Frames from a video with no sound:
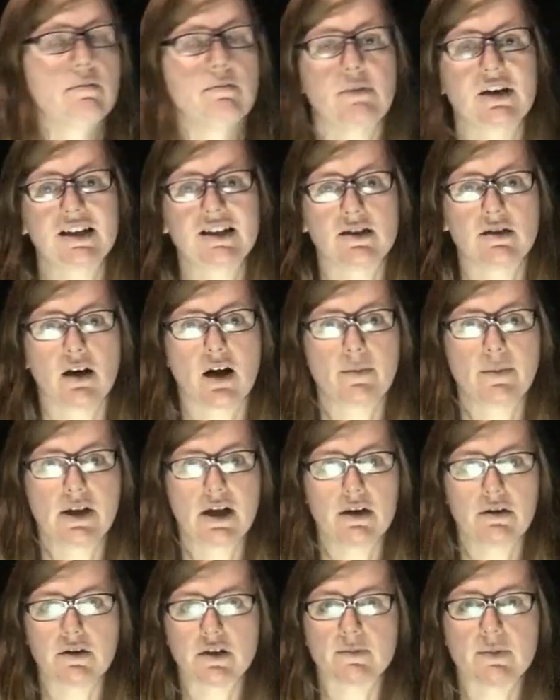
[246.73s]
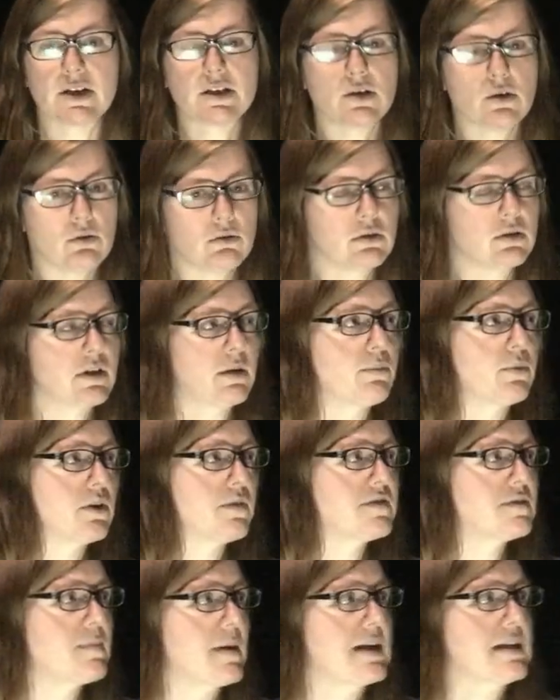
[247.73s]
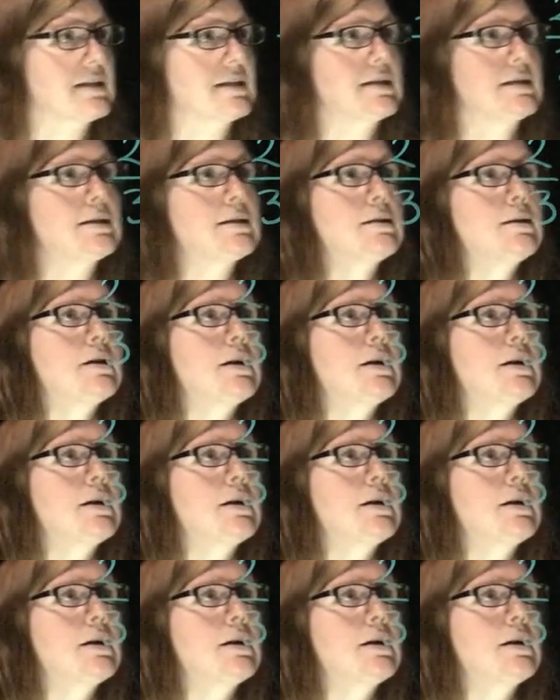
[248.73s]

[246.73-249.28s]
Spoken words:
My denominator is my total number of spaces.